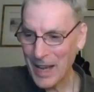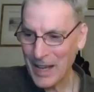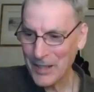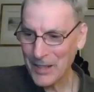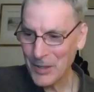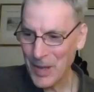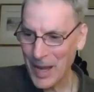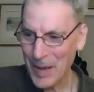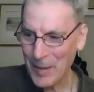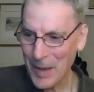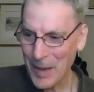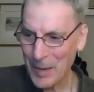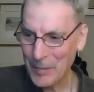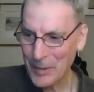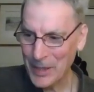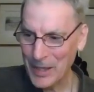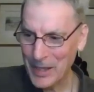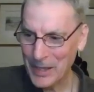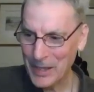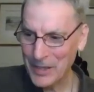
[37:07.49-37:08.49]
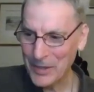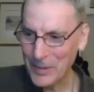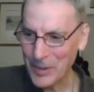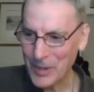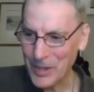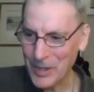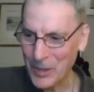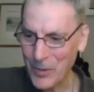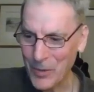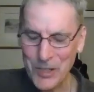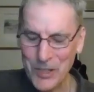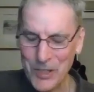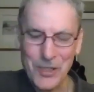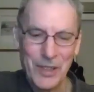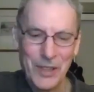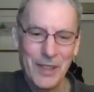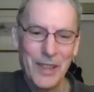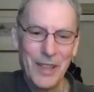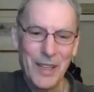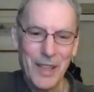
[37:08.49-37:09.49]
so I'm leading into a
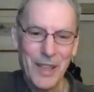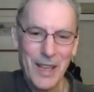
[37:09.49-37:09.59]
question.